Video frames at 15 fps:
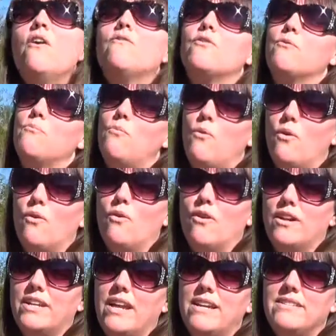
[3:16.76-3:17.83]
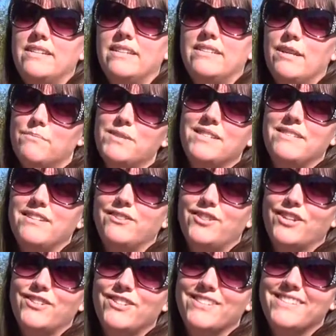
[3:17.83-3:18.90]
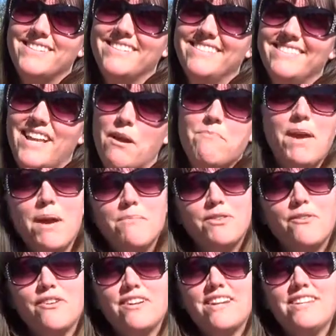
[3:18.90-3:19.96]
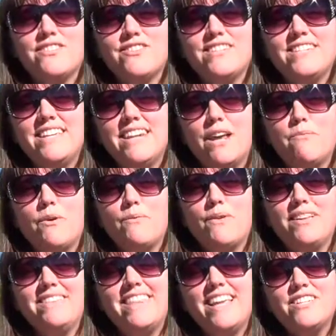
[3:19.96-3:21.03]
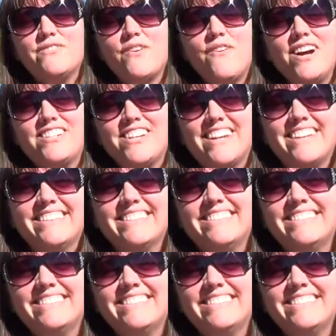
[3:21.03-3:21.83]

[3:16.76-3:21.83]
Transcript: for more organizing tips and suggestions. I'm Pam with Organizer AZ 911. Thanks for watching.